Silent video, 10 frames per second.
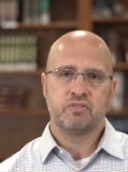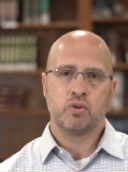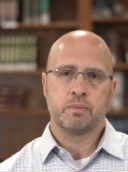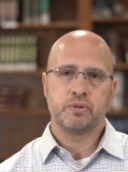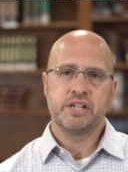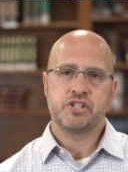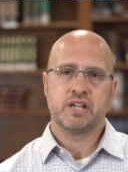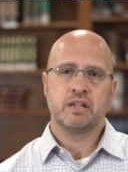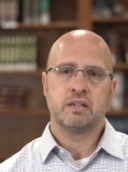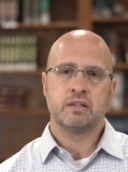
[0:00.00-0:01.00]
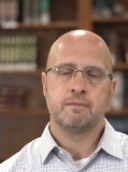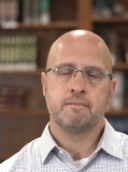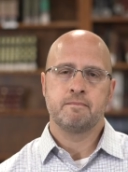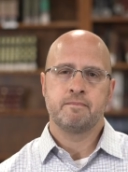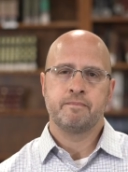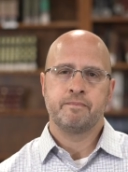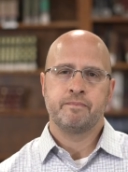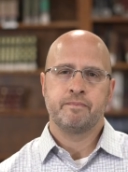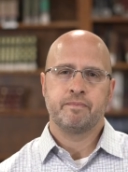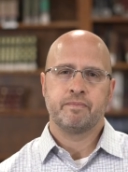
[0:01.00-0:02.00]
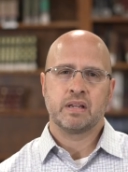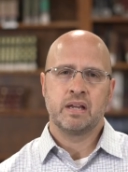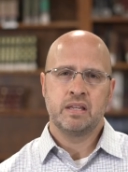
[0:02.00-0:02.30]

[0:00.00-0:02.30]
before preaching. I